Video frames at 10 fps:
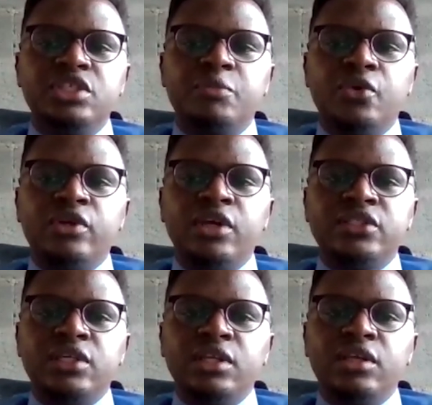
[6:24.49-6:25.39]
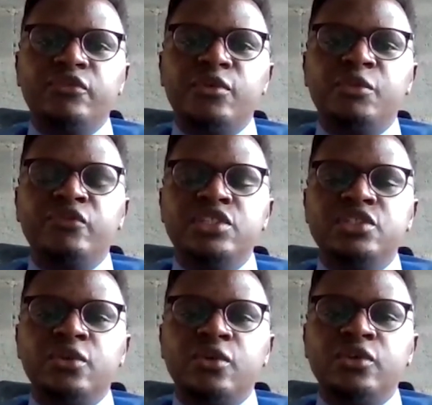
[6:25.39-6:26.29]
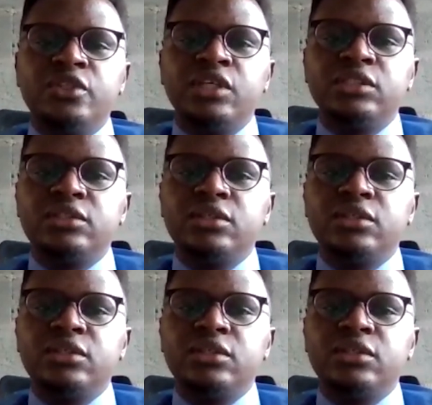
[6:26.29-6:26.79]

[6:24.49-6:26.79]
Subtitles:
podcasts, and any form of digital content.